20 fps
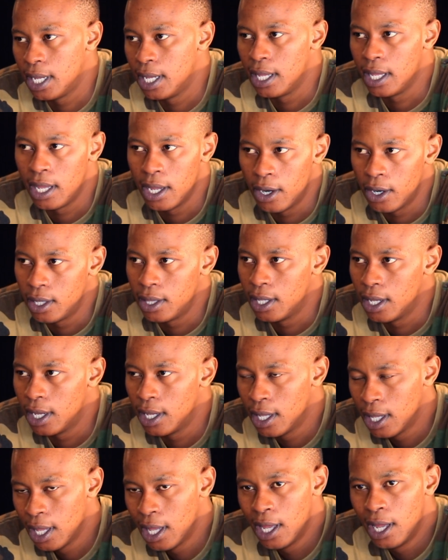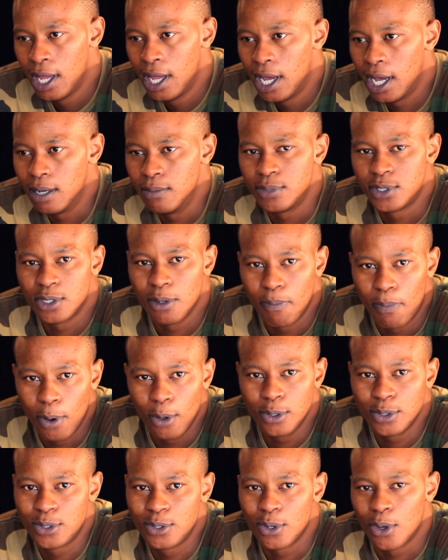day here and there. I'm
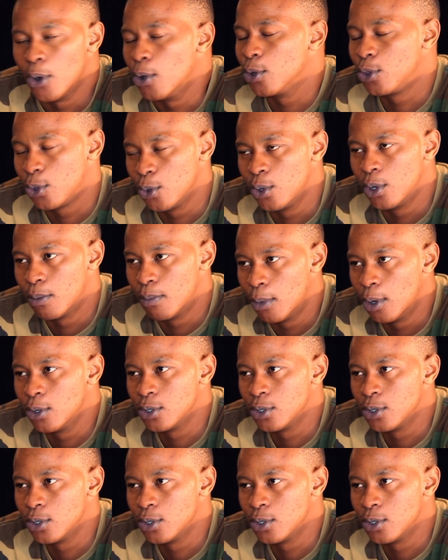supposed to go through the